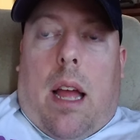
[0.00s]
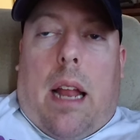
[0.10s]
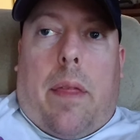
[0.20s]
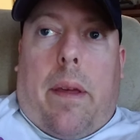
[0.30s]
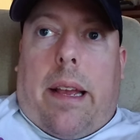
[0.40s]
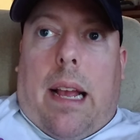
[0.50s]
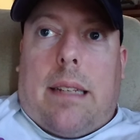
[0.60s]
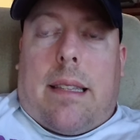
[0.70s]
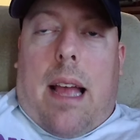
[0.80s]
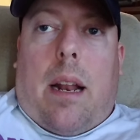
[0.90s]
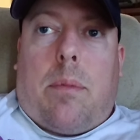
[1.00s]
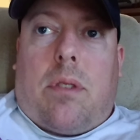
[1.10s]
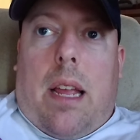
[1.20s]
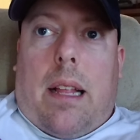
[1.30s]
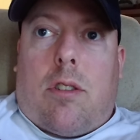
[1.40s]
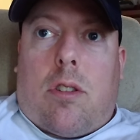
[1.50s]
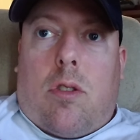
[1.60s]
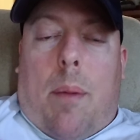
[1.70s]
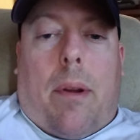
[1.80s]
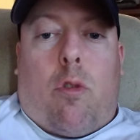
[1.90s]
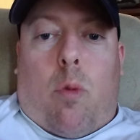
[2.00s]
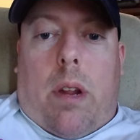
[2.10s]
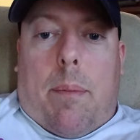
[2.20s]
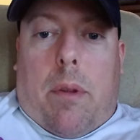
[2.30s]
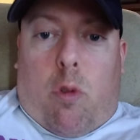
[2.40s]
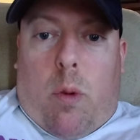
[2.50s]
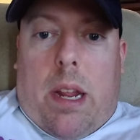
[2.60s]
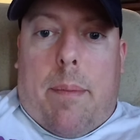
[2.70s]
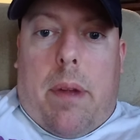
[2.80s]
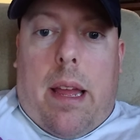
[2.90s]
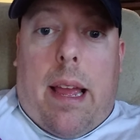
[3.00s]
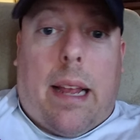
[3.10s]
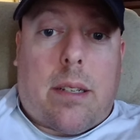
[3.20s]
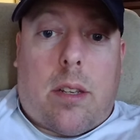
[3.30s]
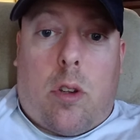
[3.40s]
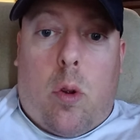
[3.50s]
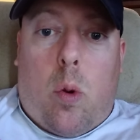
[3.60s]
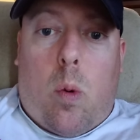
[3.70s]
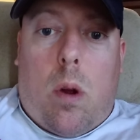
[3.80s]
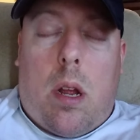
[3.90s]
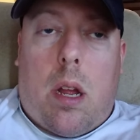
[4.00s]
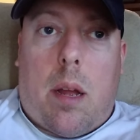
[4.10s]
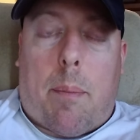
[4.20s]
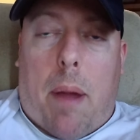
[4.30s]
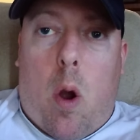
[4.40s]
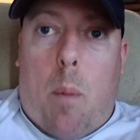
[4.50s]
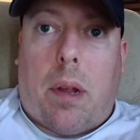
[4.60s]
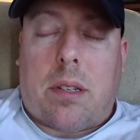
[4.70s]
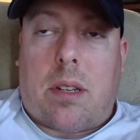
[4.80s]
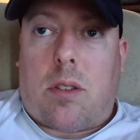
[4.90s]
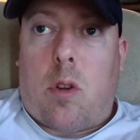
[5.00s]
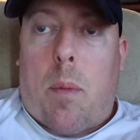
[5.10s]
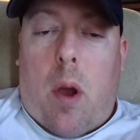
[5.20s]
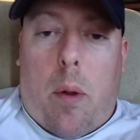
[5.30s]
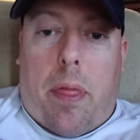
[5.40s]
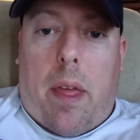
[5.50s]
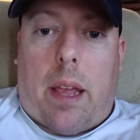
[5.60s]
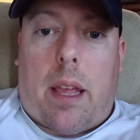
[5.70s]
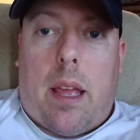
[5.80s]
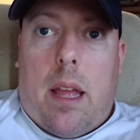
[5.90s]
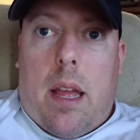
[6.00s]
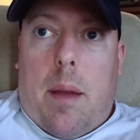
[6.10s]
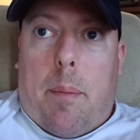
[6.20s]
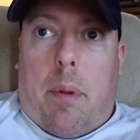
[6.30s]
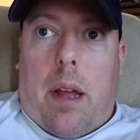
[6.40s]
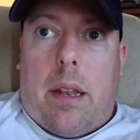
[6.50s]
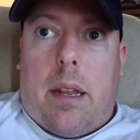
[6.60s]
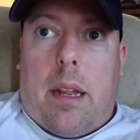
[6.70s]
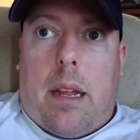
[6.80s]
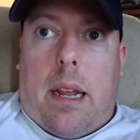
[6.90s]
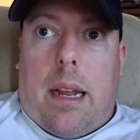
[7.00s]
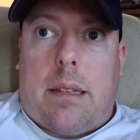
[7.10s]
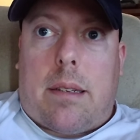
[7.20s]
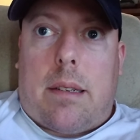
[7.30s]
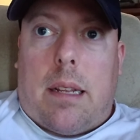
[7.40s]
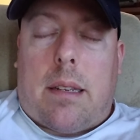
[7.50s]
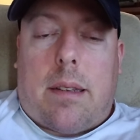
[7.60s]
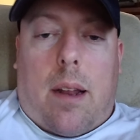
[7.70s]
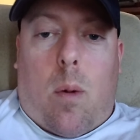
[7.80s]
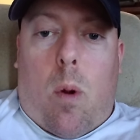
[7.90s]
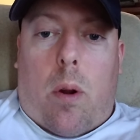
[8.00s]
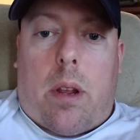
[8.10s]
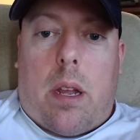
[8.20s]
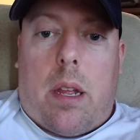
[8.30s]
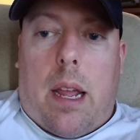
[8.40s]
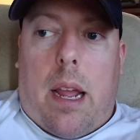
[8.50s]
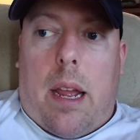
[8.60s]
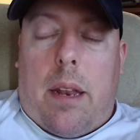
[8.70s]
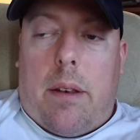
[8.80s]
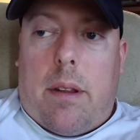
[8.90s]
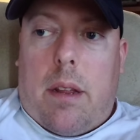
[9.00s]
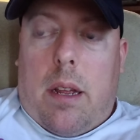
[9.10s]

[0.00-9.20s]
anything against that. I'm saying it's just not my dream. My dream is to do my own business, do my own thing, but it's a ton of work. And